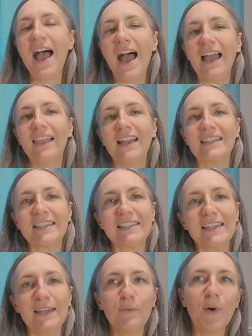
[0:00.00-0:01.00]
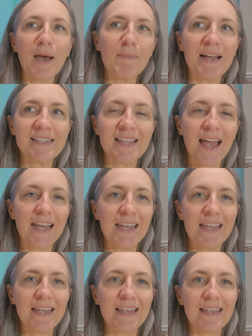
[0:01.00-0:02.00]
I like to see where my site
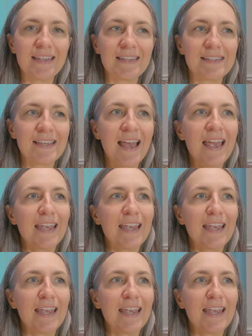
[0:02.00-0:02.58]
is.